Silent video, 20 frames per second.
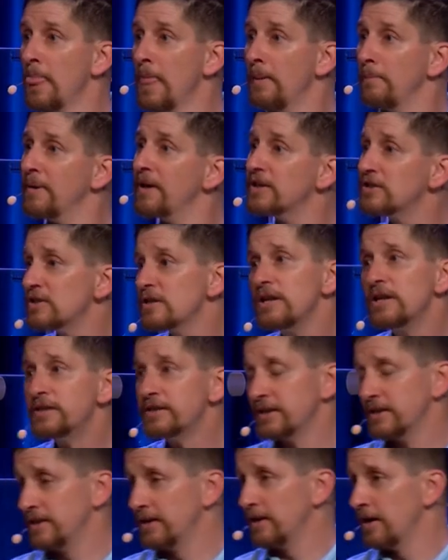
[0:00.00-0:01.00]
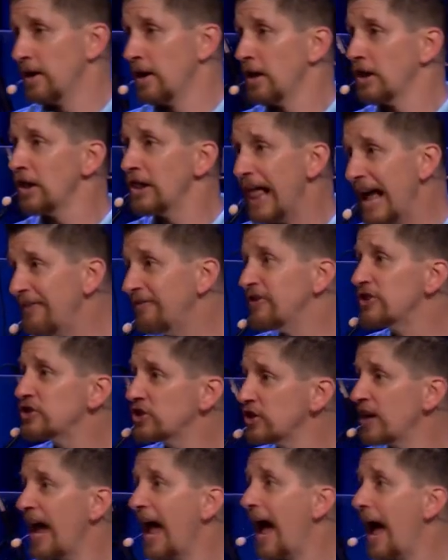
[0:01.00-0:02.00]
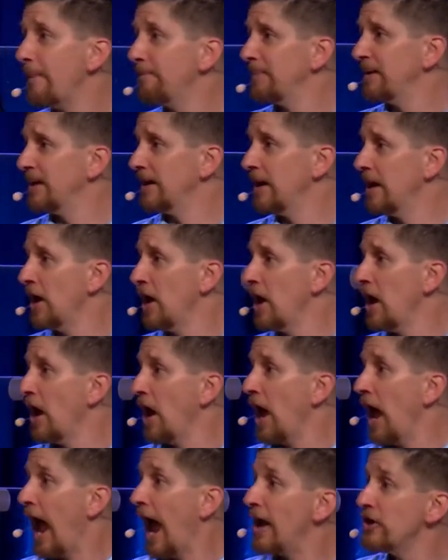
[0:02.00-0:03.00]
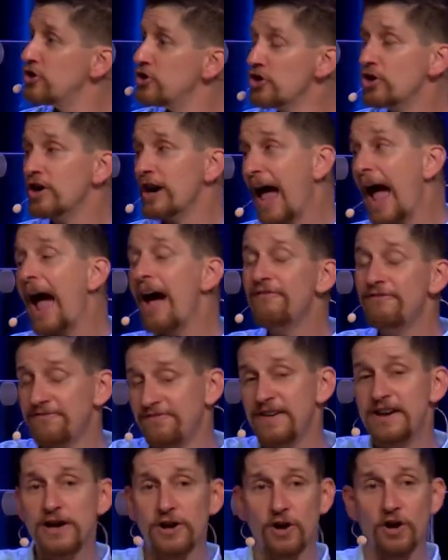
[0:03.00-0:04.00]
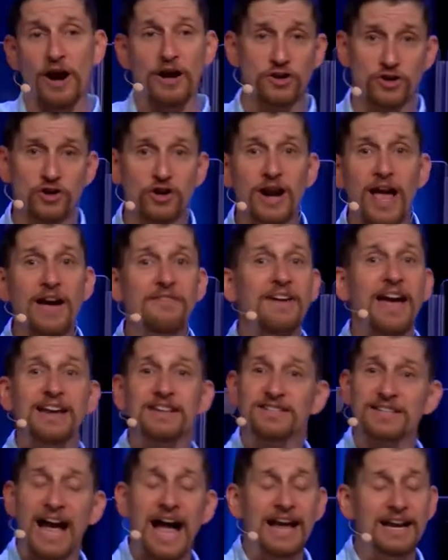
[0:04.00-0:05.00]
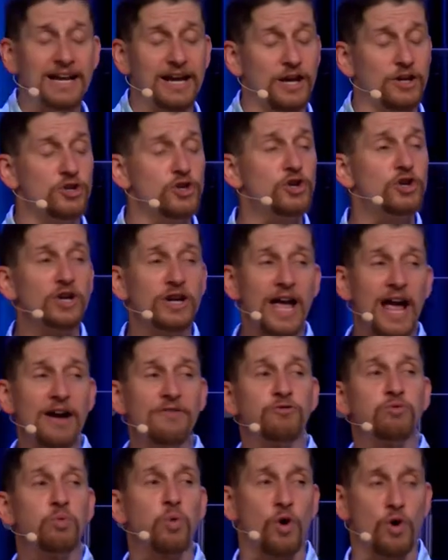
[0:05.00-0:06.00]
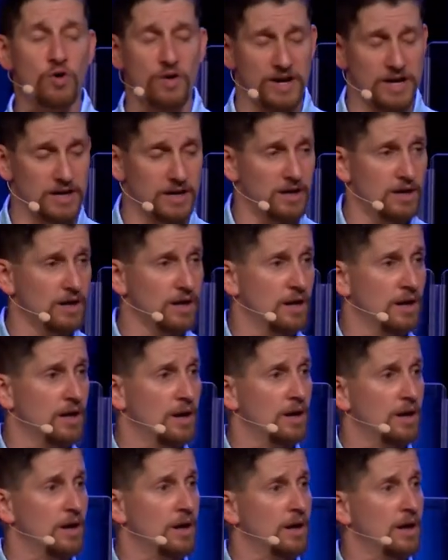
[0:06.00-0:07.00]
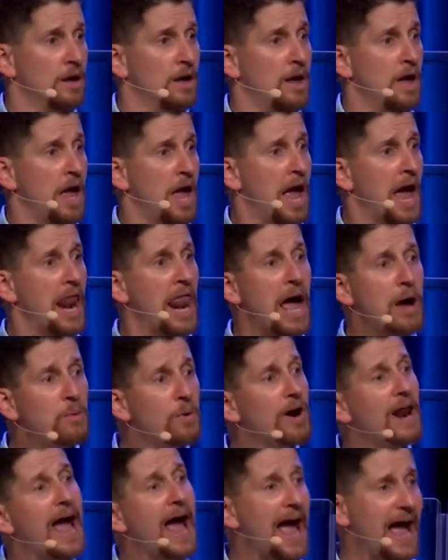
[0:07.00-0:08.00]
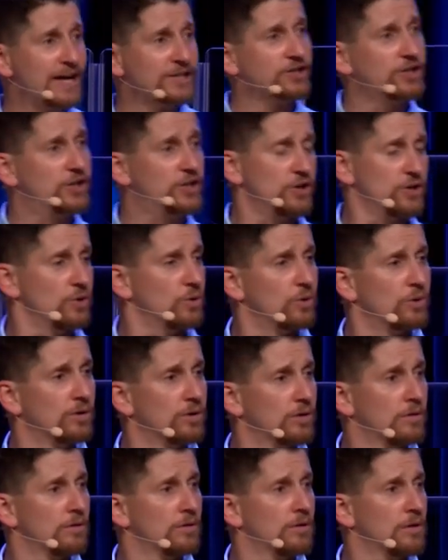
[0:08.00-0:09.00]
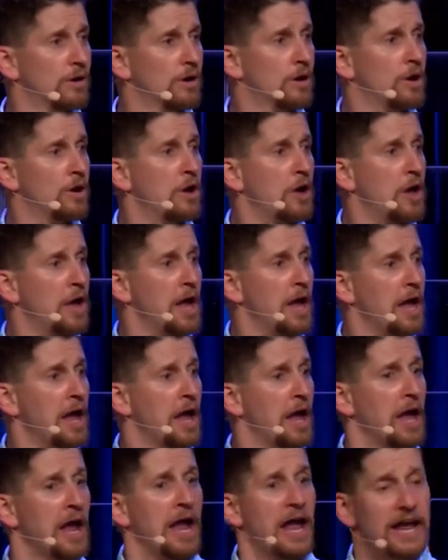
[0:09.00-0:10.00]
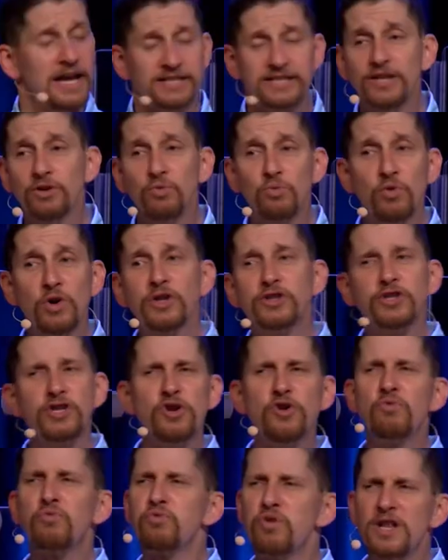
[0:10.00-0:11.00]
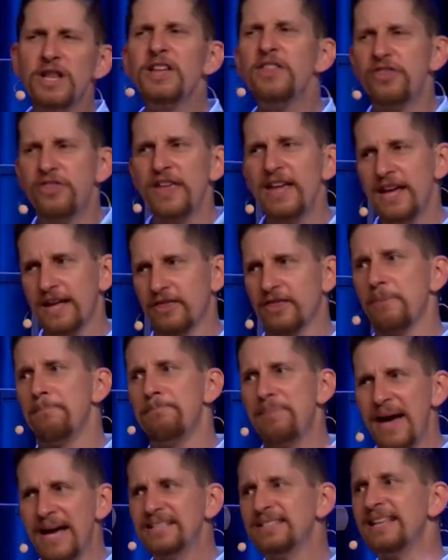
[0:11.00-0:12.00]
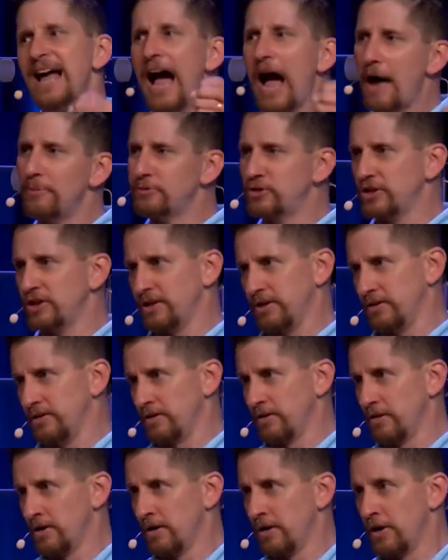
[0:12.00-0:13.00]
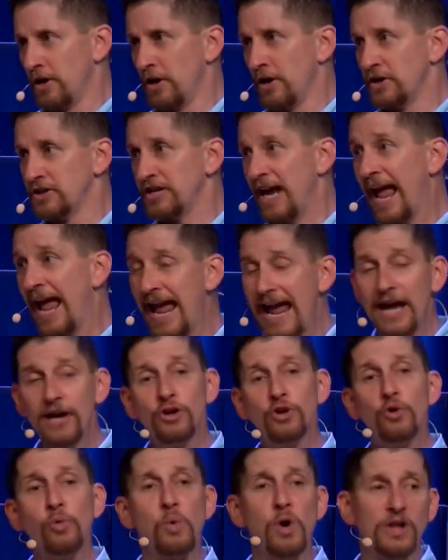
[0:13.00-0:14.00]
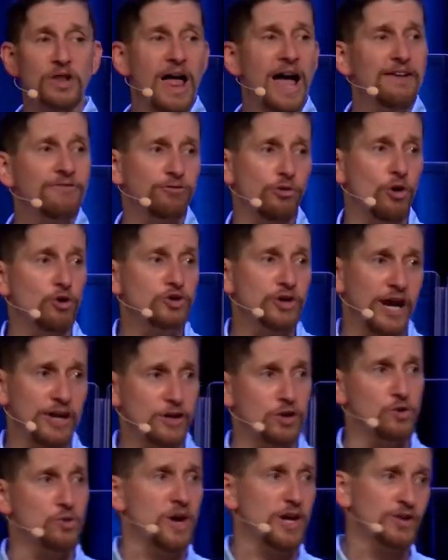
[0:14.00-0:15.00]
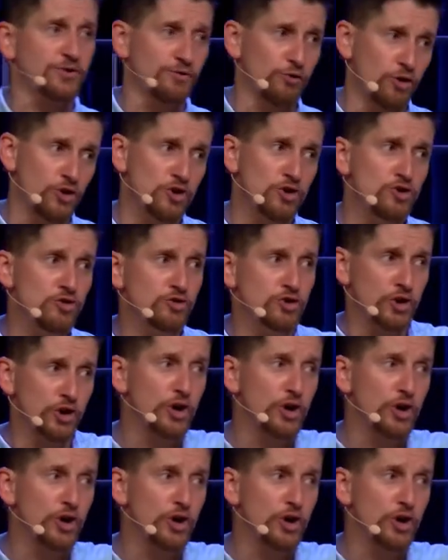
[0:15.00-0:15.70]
Because listen, life is going to happen, and you're going to have fear, and you're going to have anxiety, and you're going to have worry. And I want to ask you is it real, do you really think the best option to handle what life throws at you is for you to